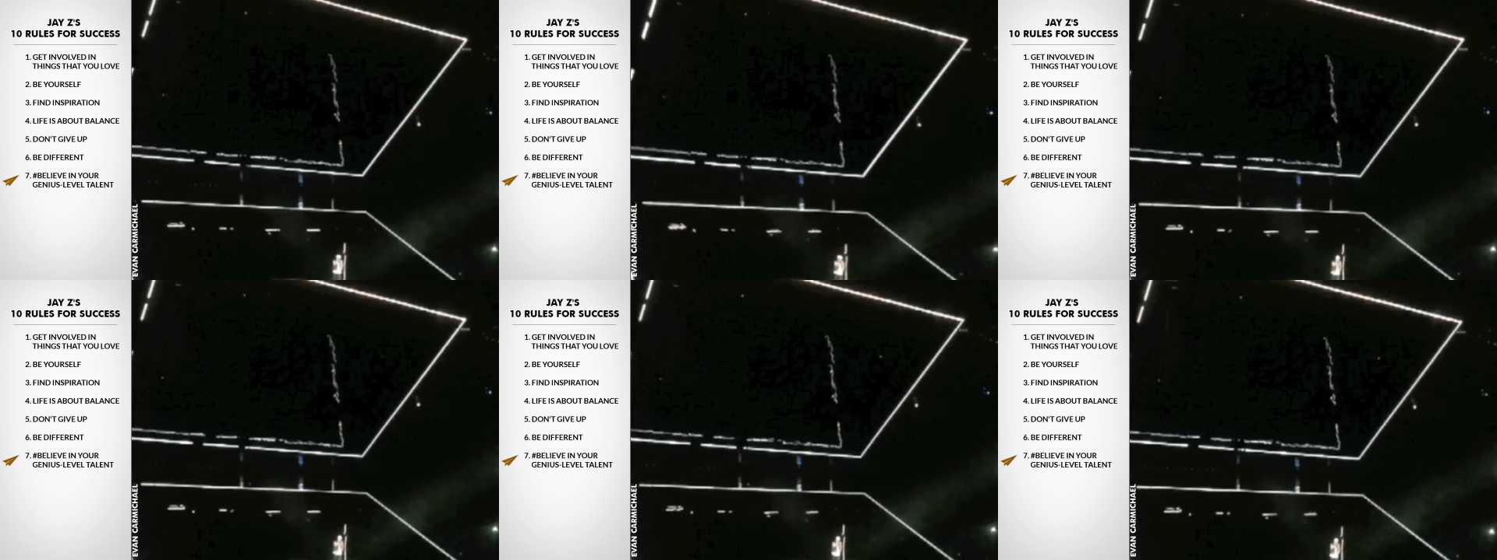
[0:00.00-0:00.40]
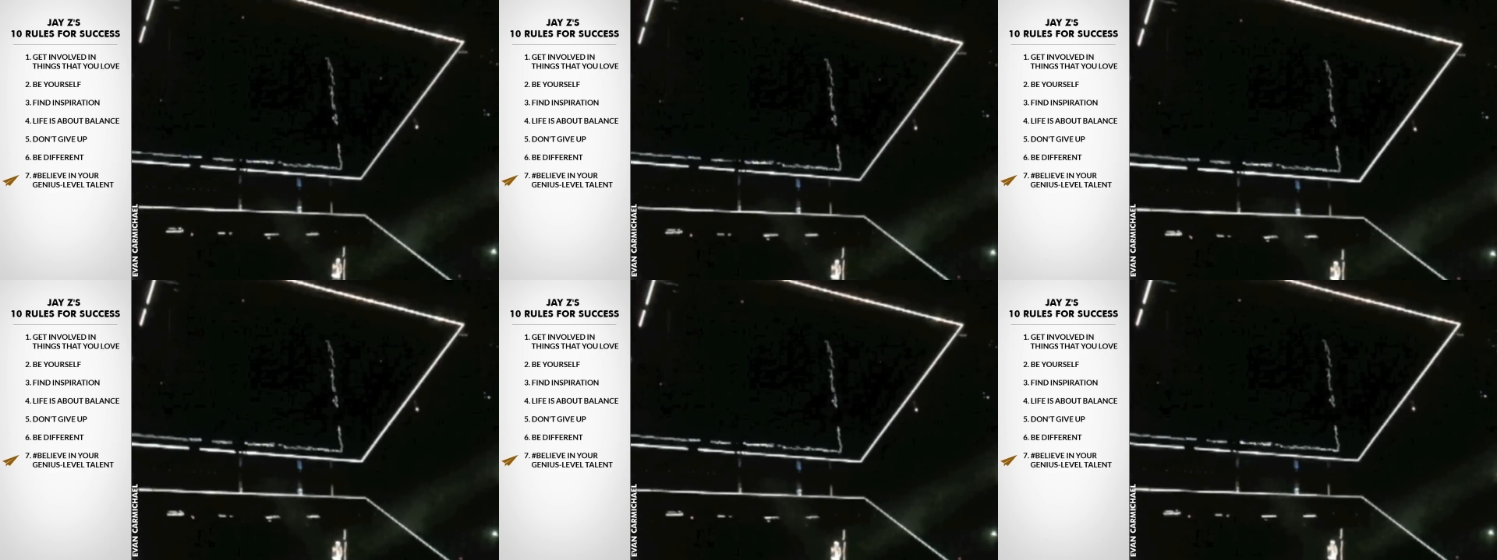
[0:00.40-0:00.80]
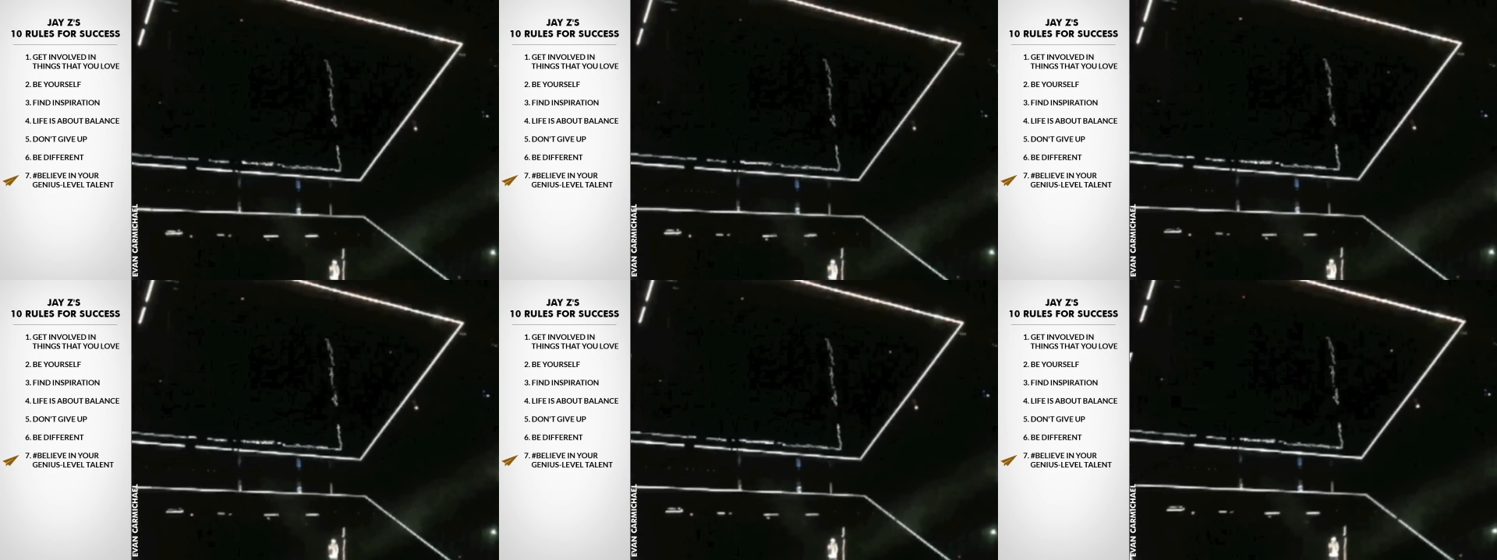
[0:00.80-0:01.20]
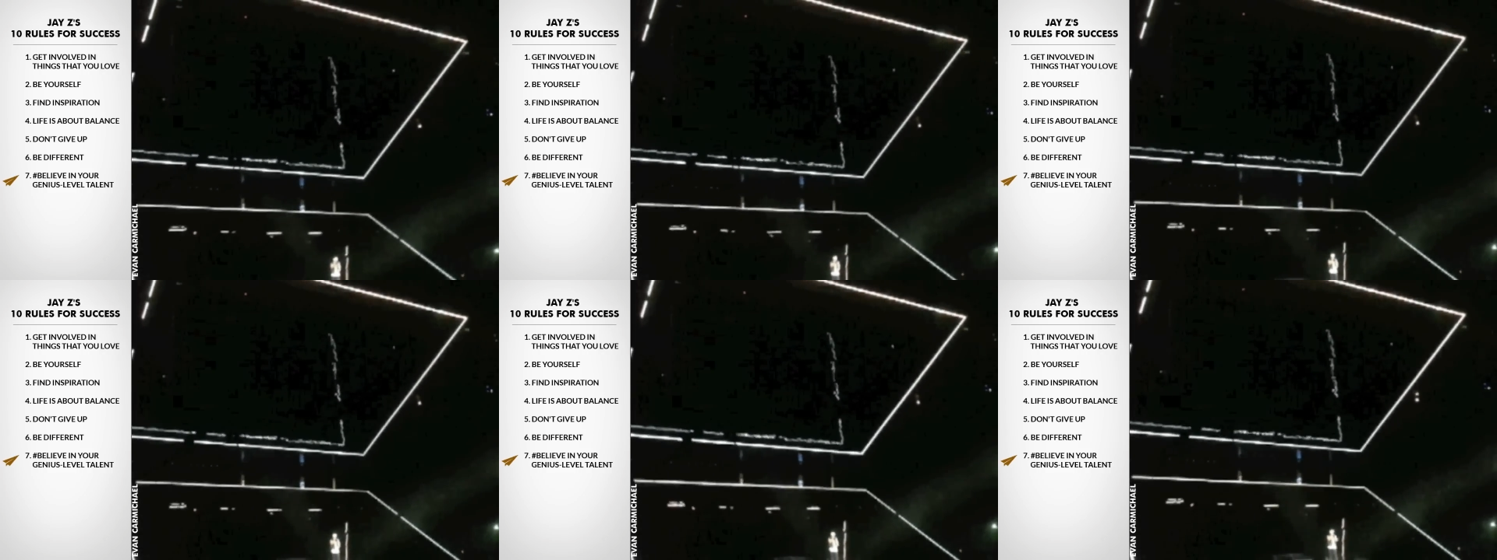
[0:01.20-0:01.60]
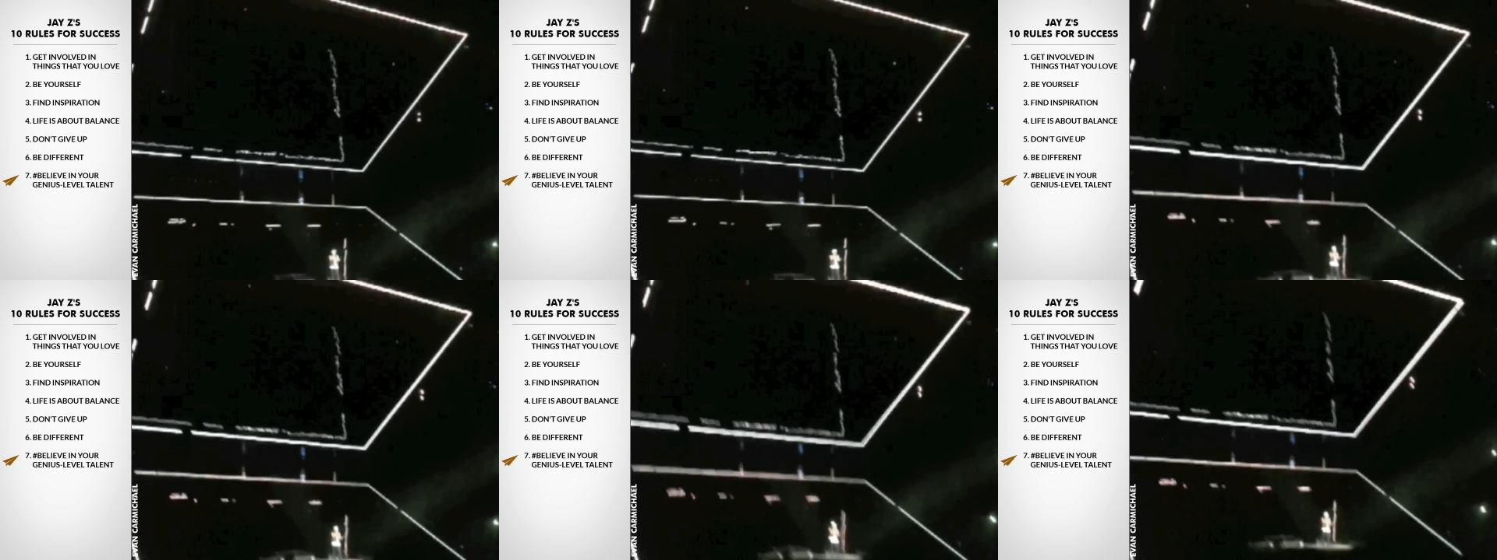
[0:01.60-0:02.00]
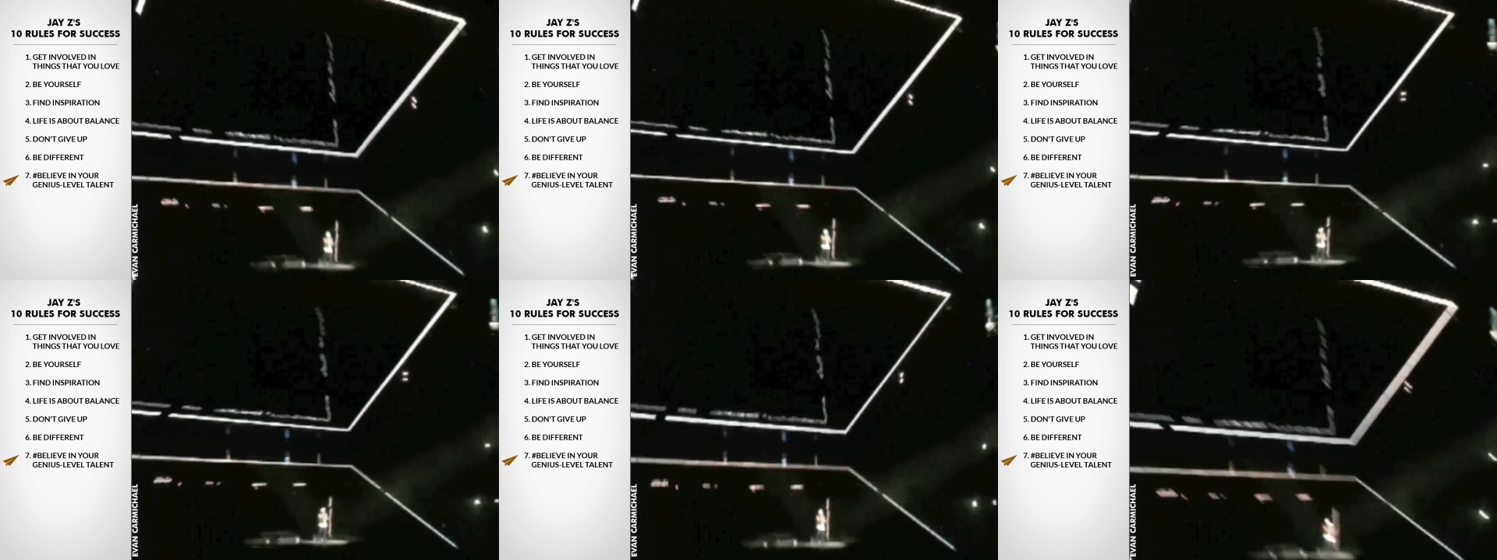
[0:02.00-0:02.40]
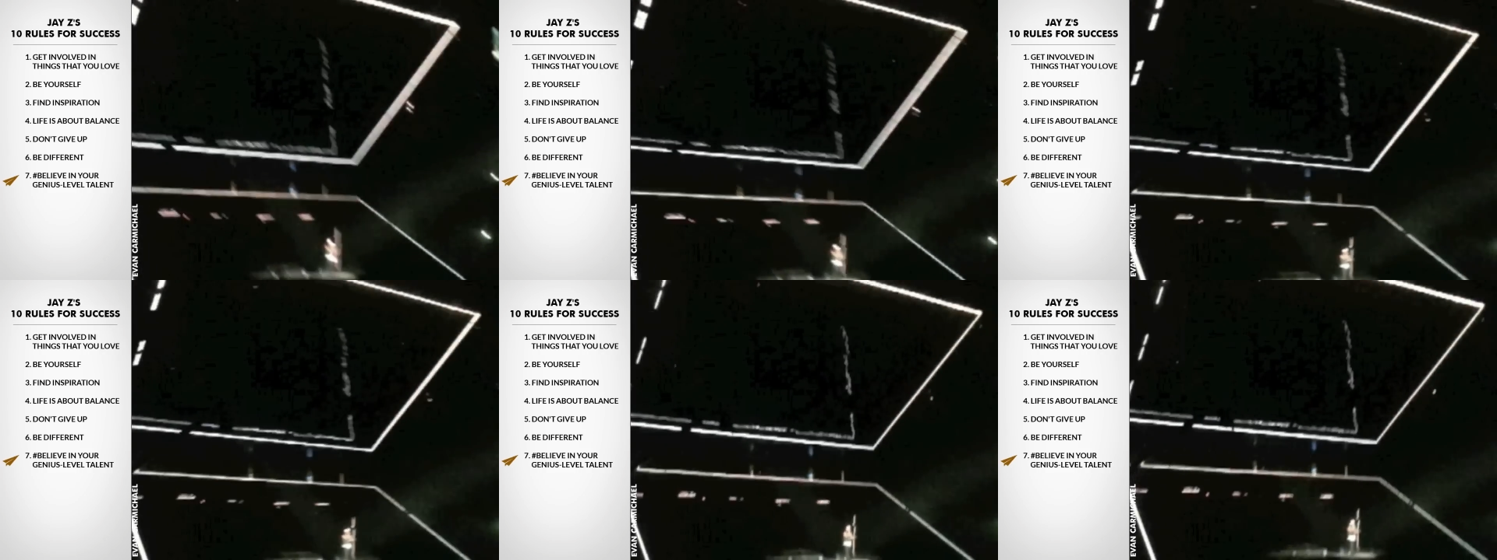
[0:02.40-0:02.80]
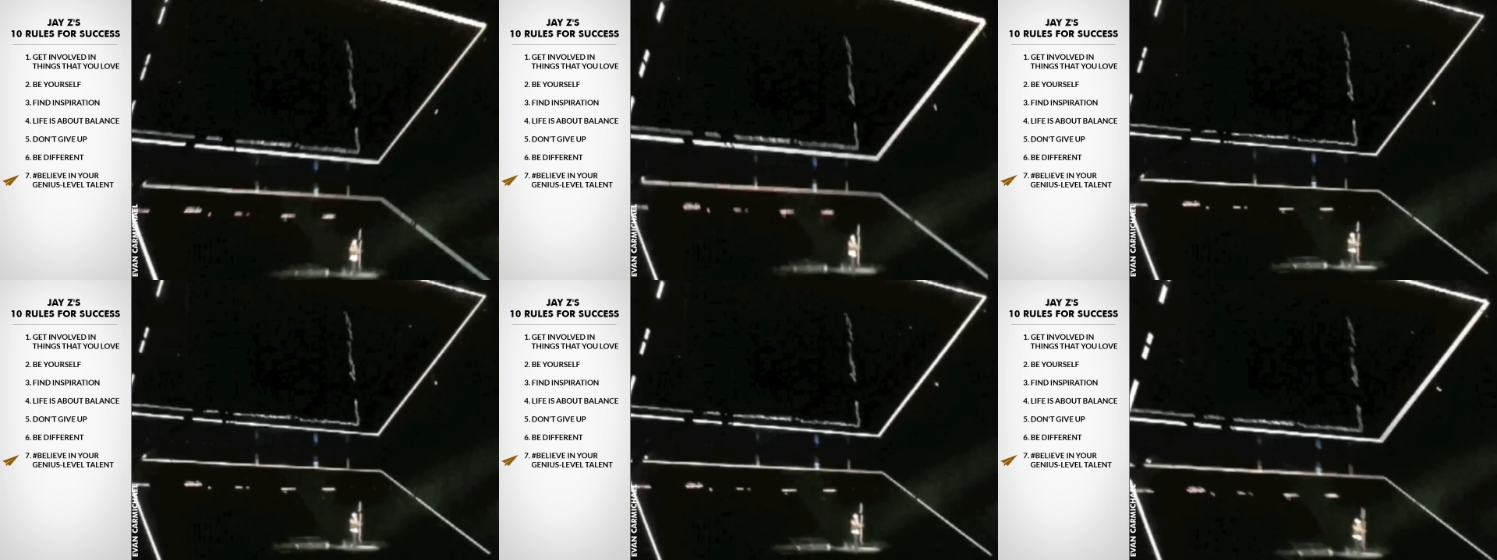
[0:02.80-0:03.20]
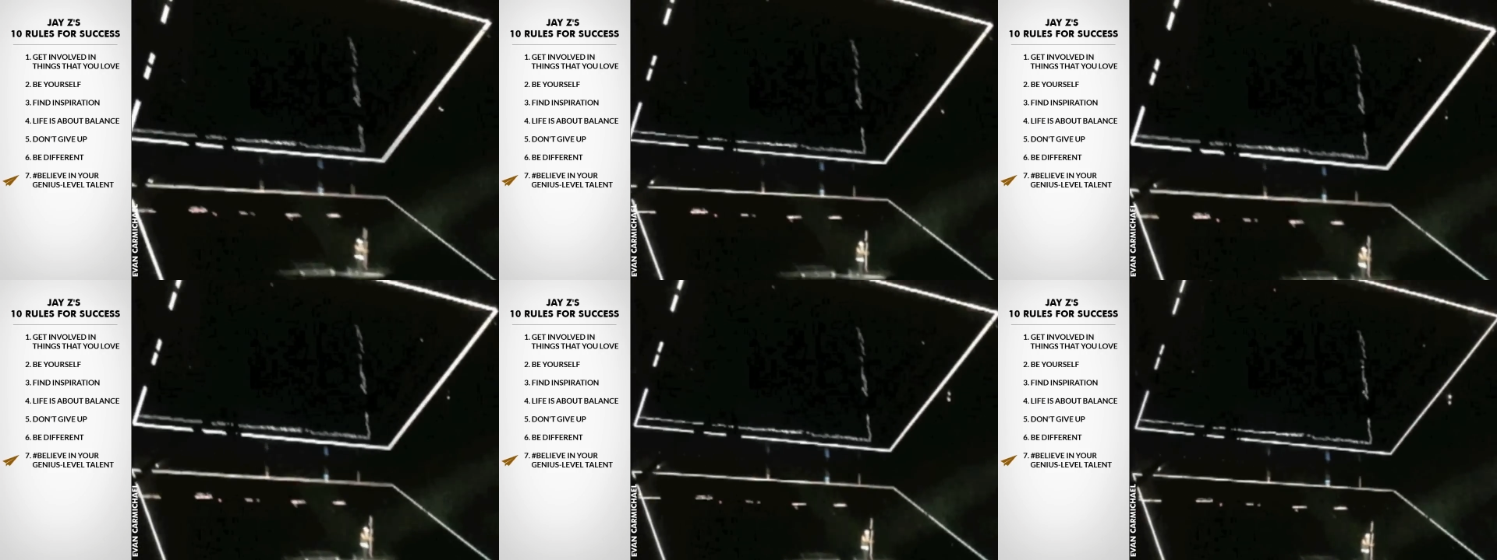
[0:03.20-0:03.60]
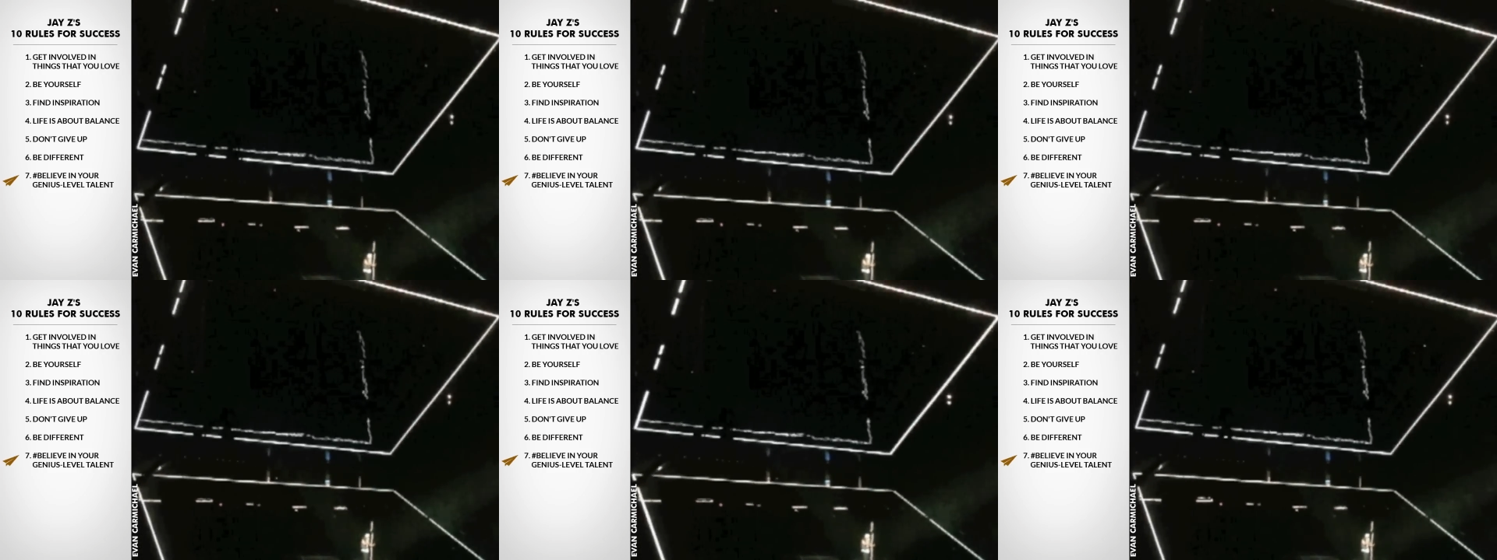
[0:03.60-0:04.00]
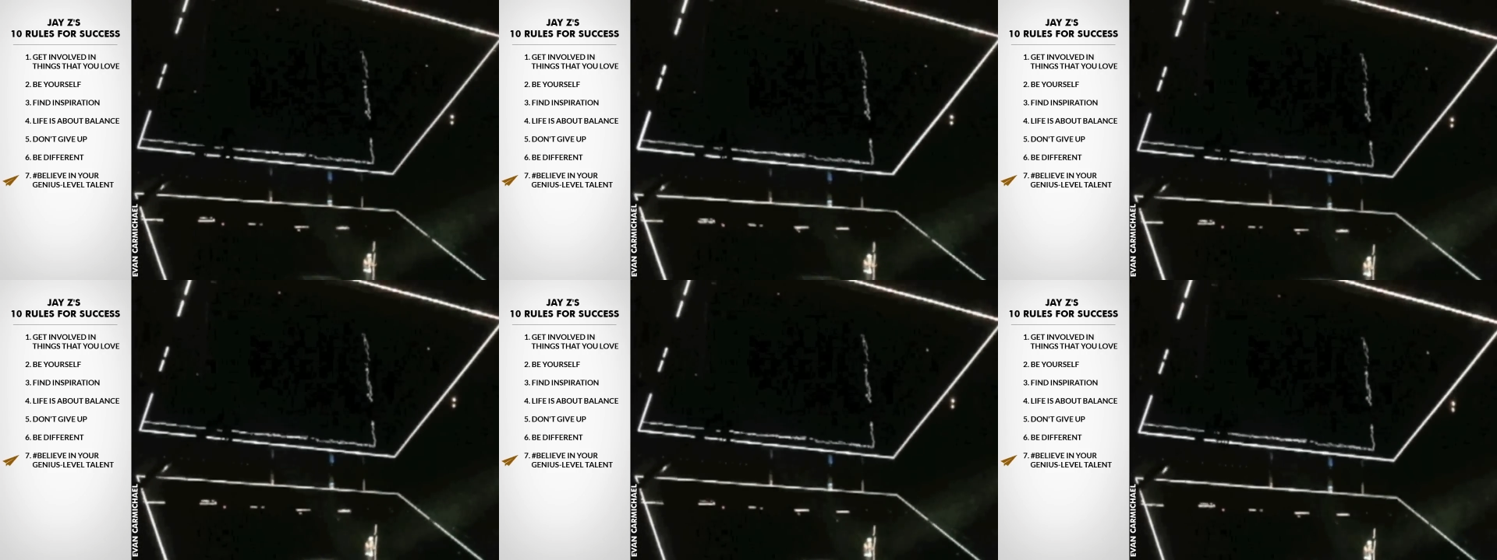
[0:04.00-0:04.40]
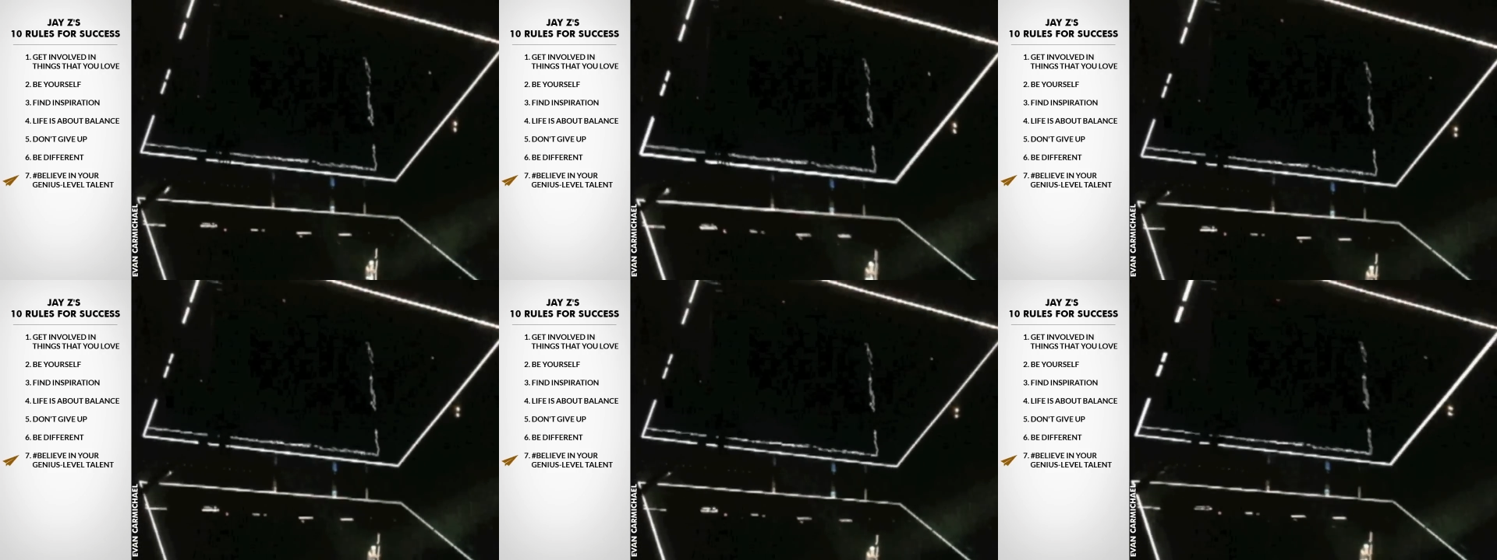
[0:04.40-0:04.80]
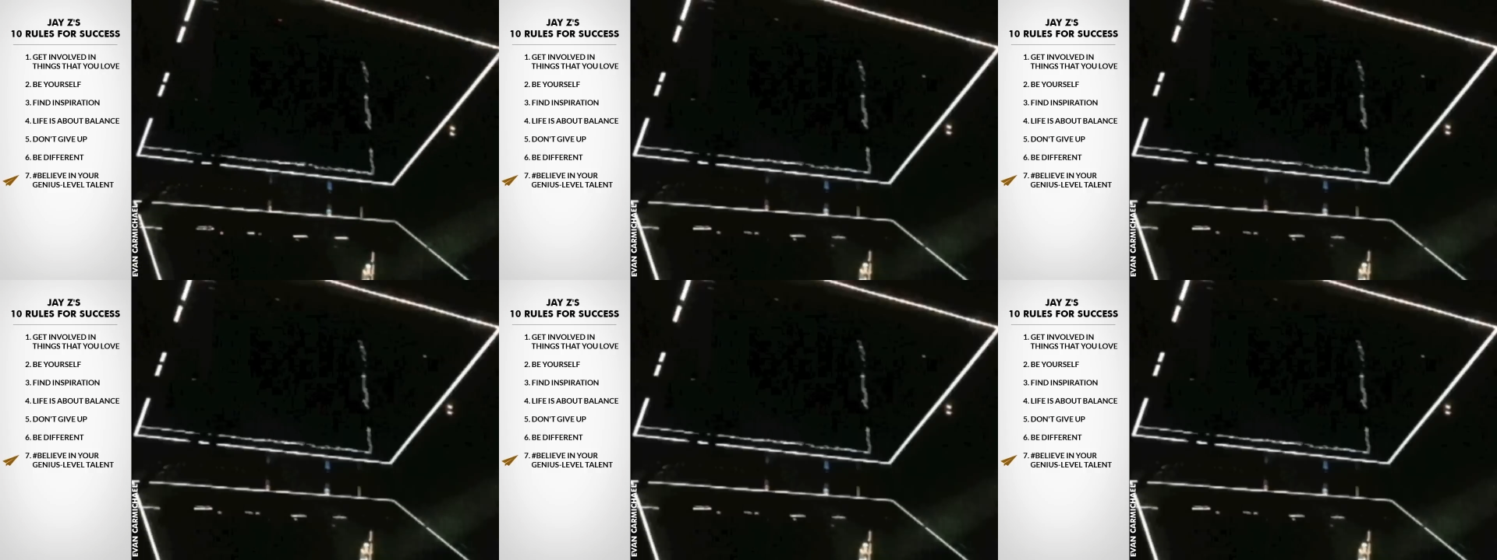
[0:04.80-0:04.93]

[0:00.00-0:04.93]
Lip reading: (no speaker visible)